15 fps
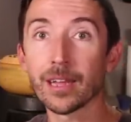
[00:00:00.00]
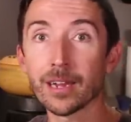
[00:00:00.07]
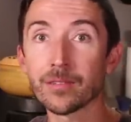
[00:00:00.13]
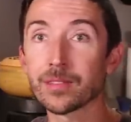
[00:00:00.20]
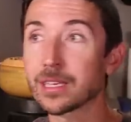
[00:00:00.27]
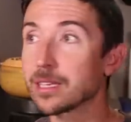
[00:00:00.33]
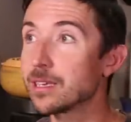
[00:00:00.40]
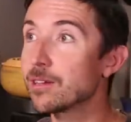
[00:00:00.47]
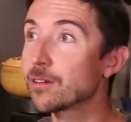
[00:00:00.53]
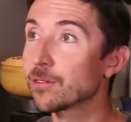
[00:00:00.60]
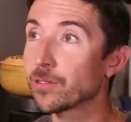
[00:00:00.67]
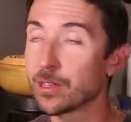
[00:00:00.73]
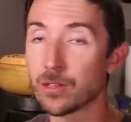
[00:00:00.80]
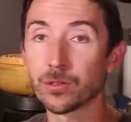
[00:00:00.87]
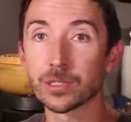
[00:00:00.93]
lot of the
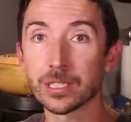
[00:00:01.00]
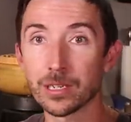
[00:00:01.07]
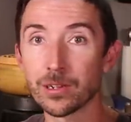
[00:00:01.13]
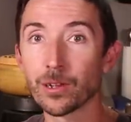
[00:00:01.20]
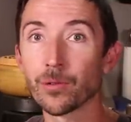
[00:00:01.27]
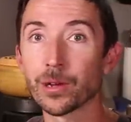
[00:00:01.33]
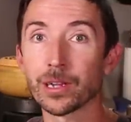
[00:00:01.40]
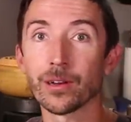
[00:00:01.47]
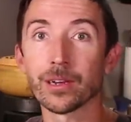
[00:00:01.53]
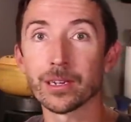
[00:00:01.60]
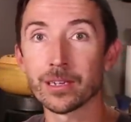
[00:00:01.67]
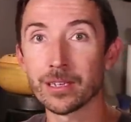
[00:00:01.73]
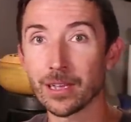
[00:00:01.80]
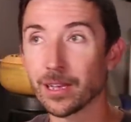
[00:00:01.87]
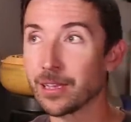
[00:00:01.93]
gear that you see going on